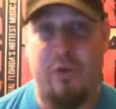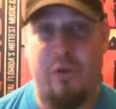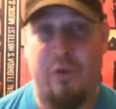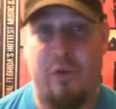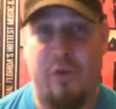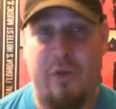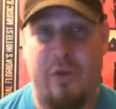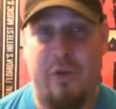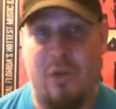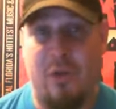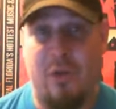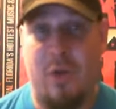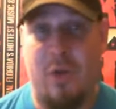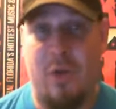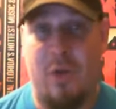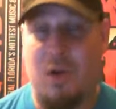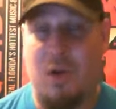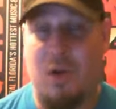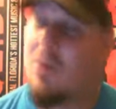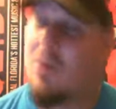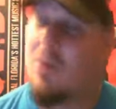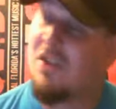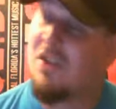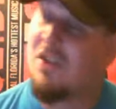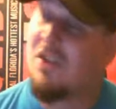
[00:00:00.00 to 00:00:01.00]
for everyone
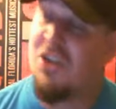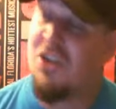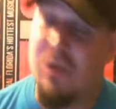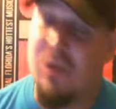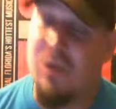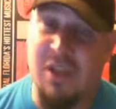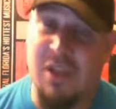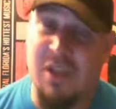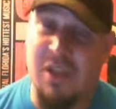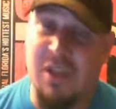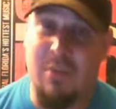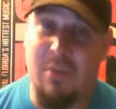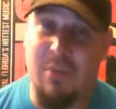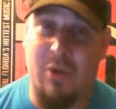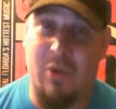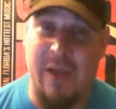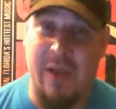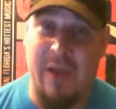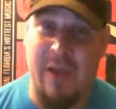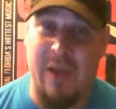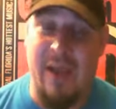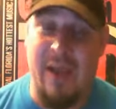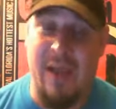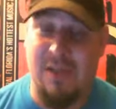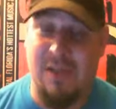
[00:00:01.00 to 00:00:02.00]
who wants to tune into the
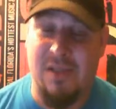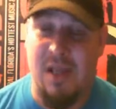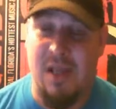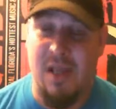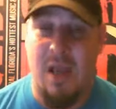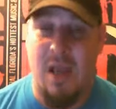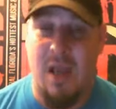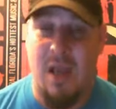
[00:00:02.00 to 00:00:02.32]
broadcast.